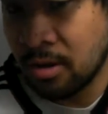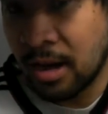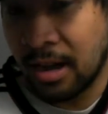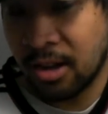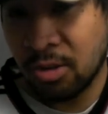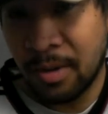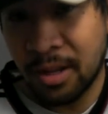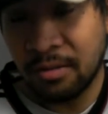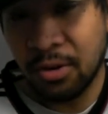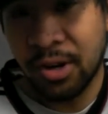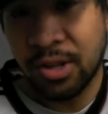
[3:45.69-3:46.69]
I expect
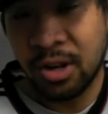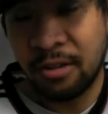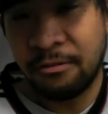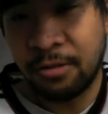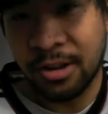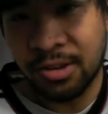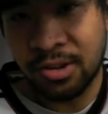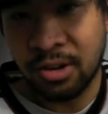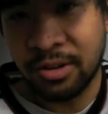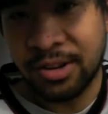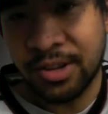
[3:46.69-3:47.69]
a very tough fought
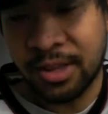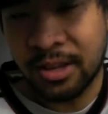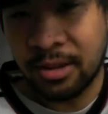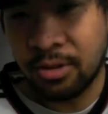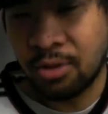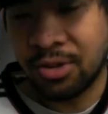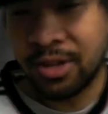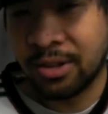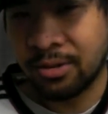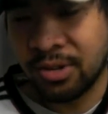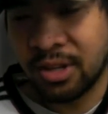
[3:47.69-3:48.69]
series. I think it'll go
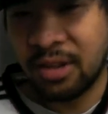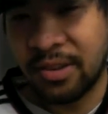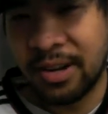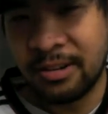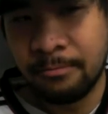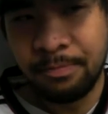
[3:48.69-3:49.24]
6 or 7.